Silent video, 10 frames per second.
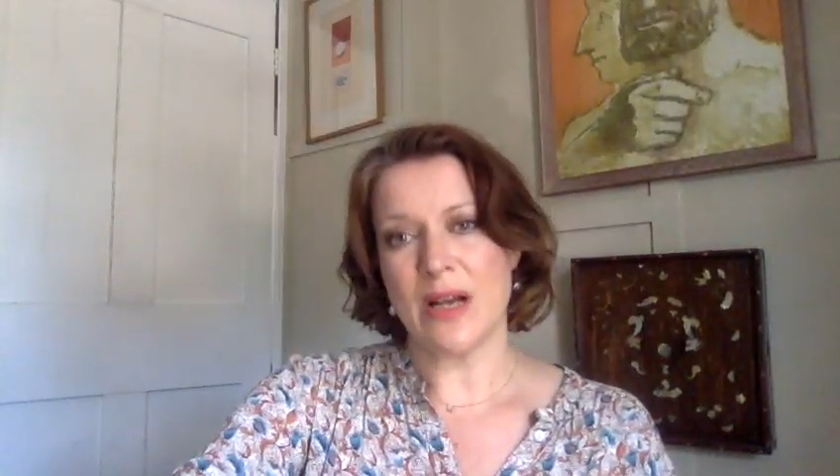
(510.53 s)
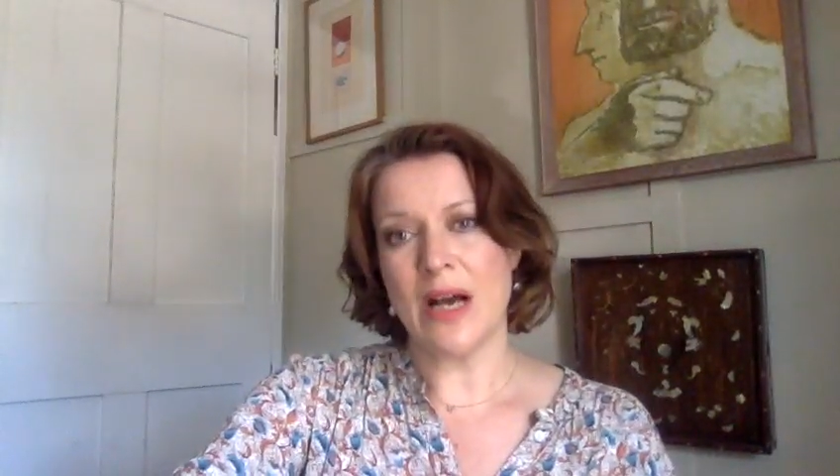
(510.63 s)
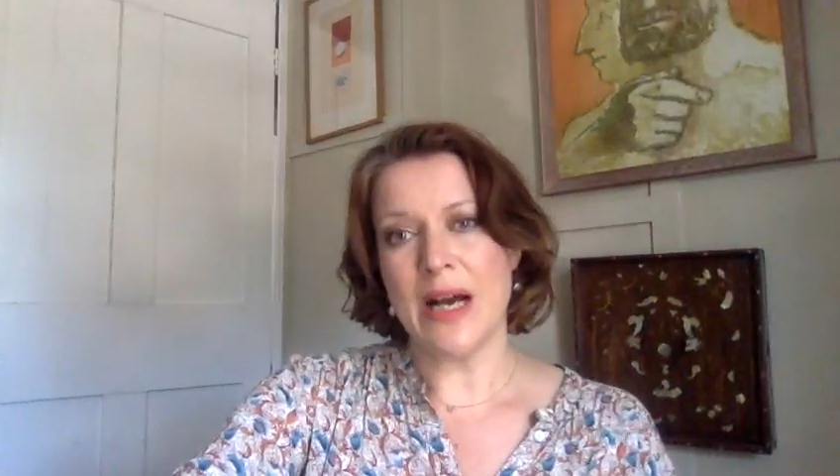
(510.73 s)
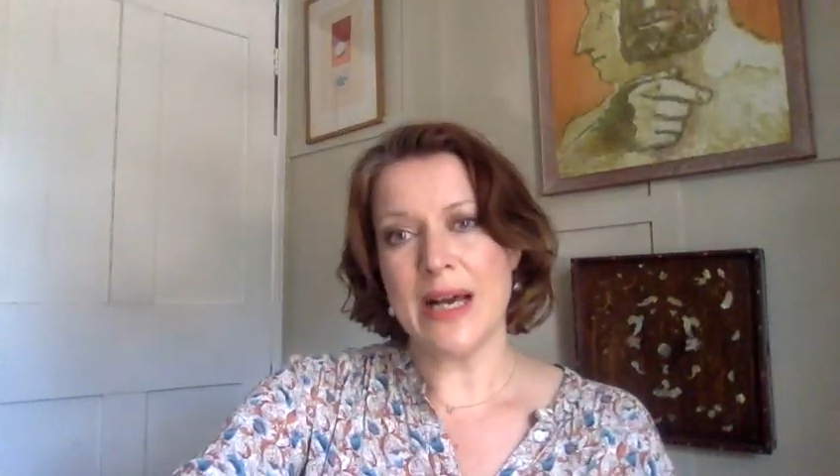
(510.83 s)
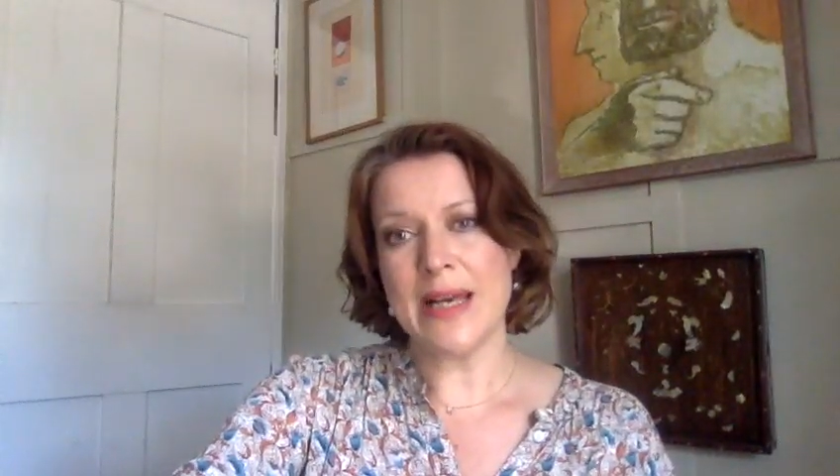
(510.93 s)

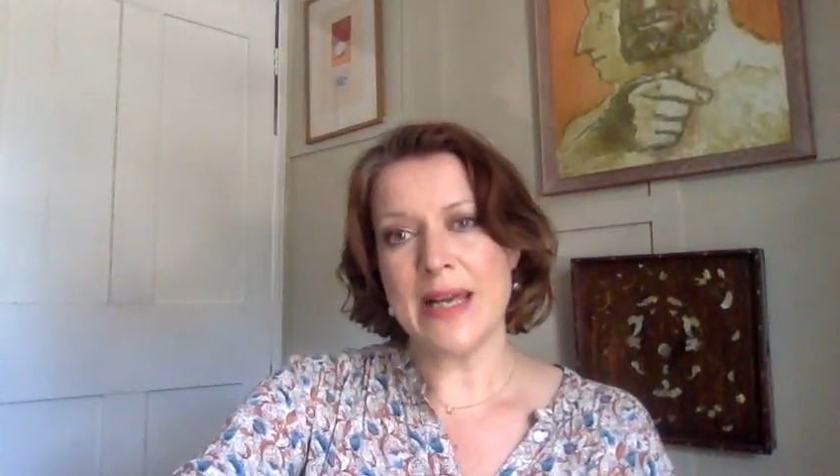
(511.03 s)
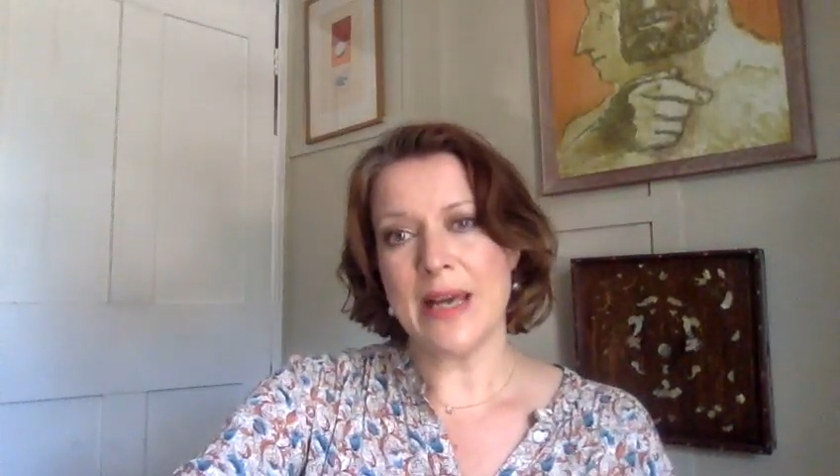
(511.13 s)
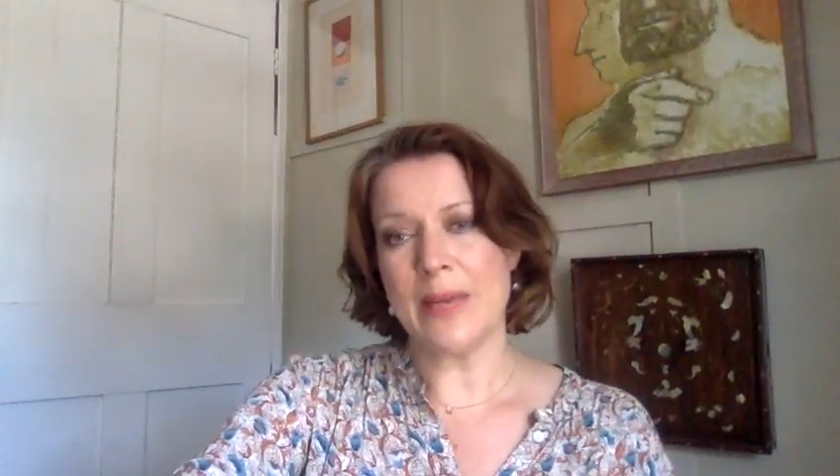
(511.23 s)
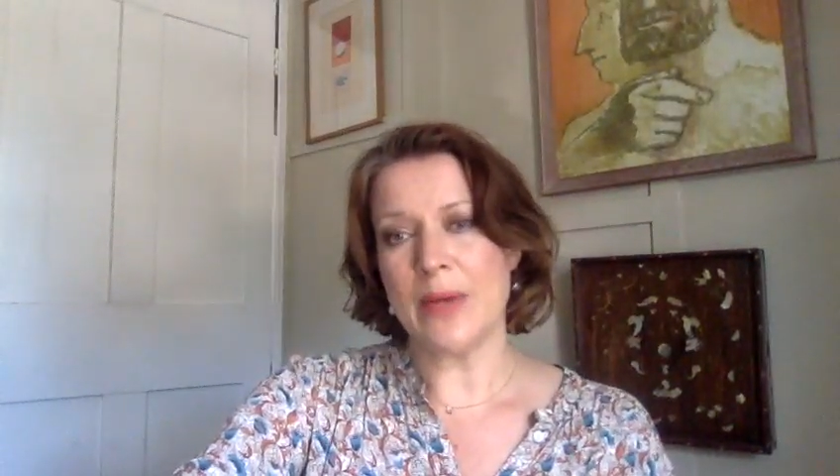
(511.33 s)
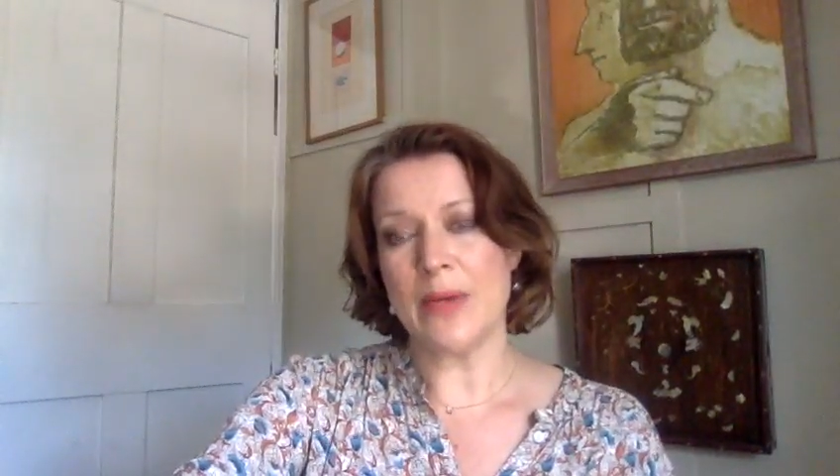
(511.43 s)
I
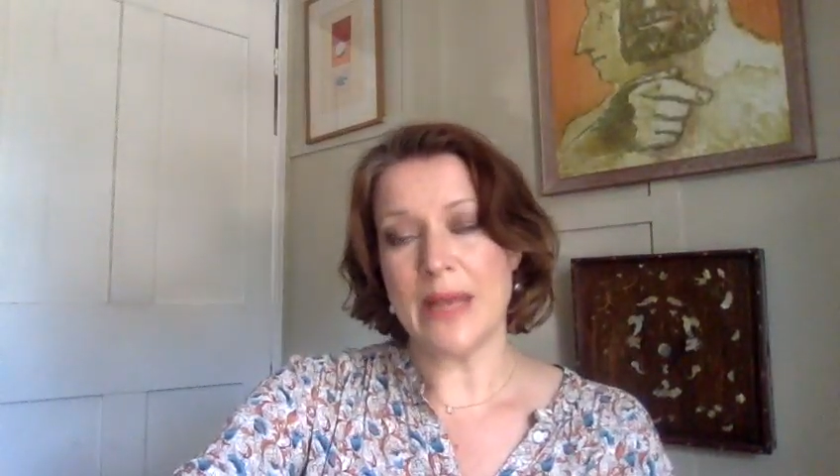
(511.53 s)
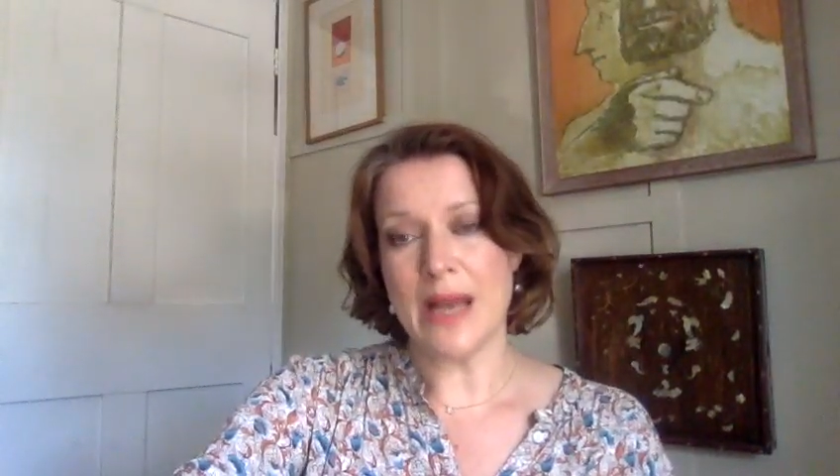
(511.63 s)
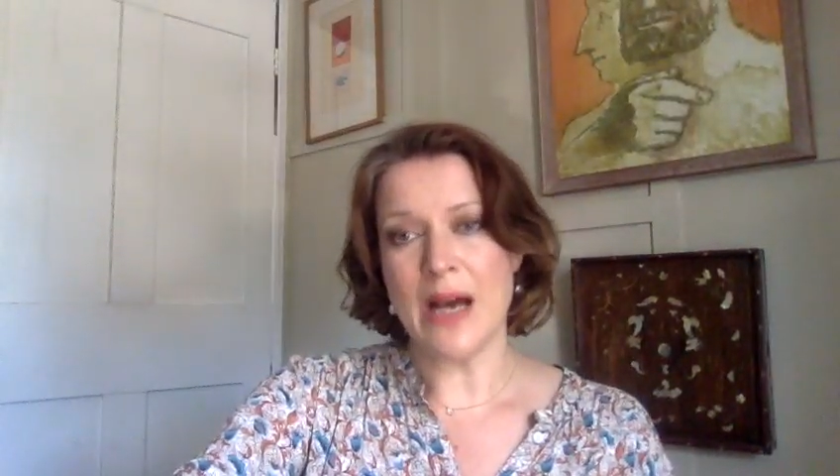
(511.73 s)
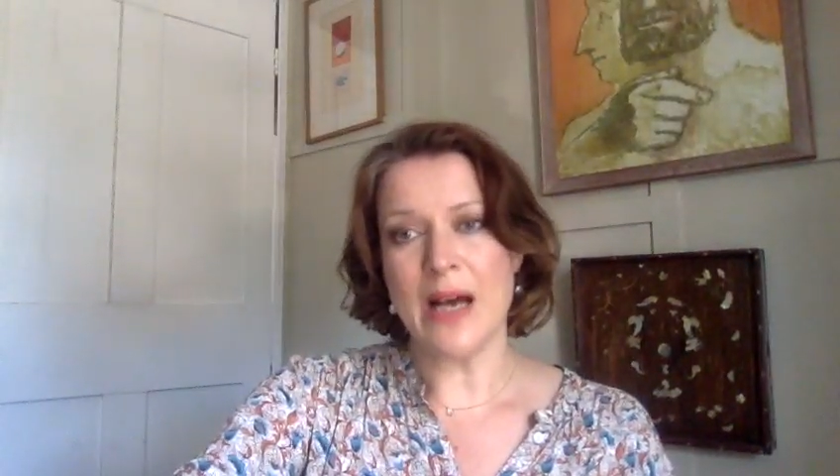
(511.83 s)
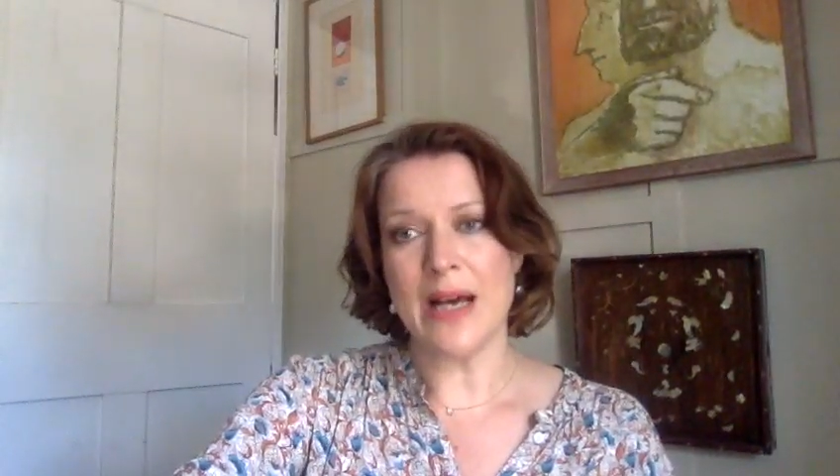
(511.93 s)
am
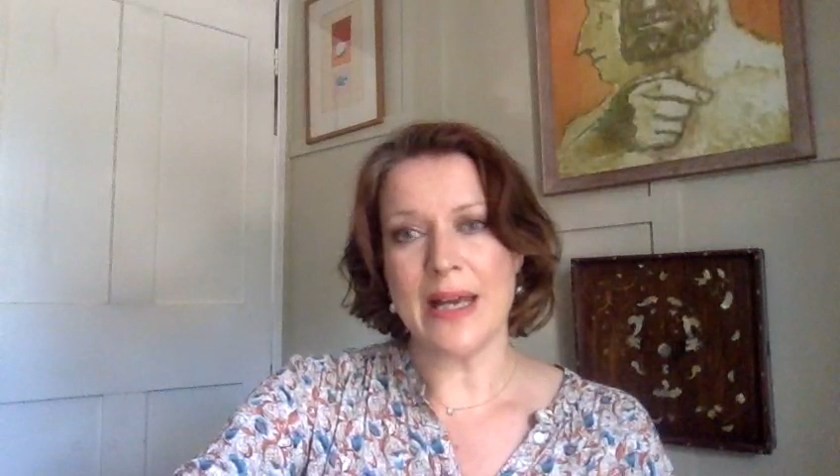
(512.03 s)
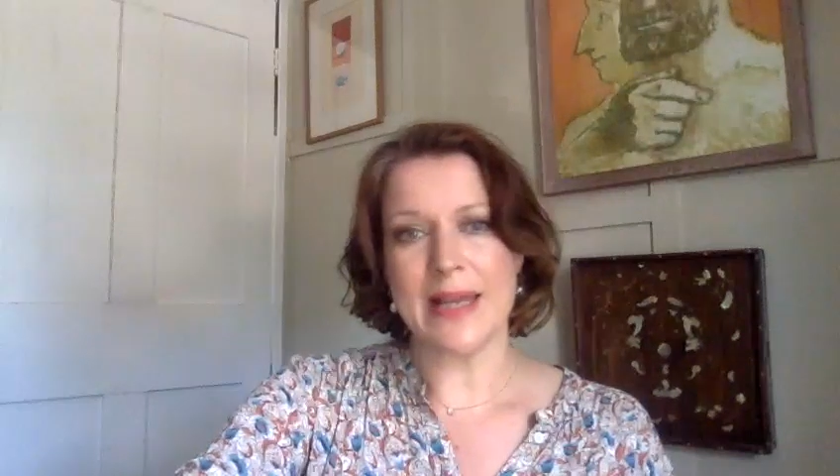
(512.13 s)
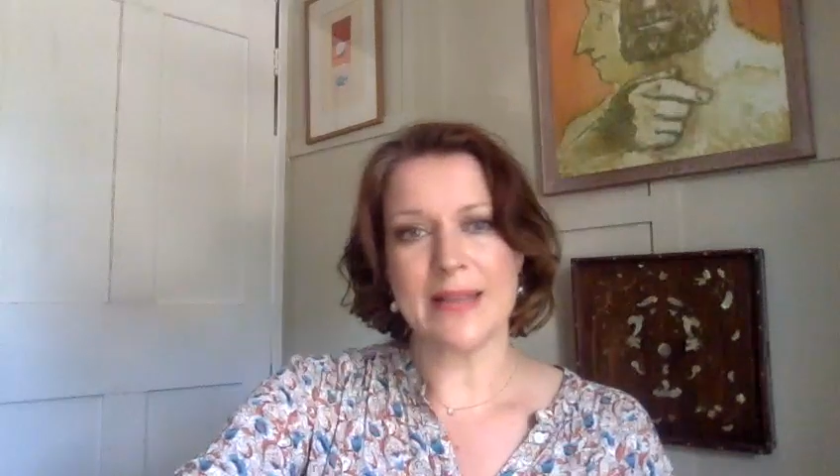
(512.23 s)
only I